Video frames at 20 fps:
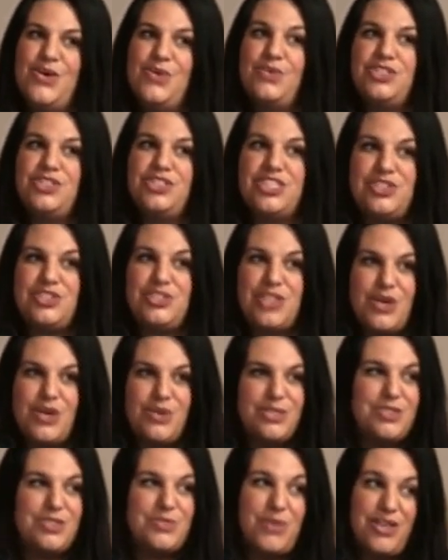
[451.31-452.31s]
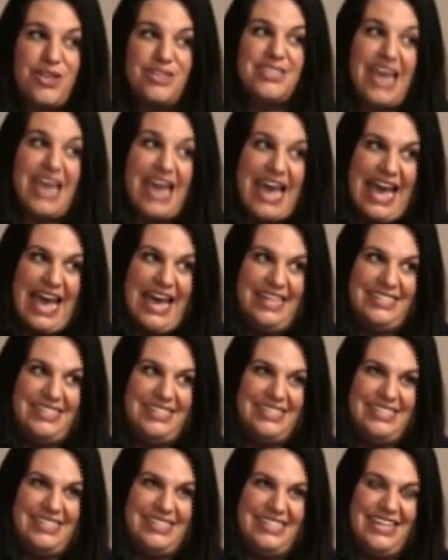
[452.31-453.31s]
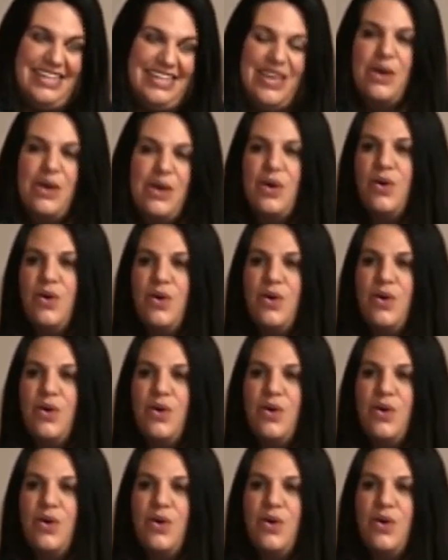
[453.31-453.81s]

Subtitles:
which is no small task.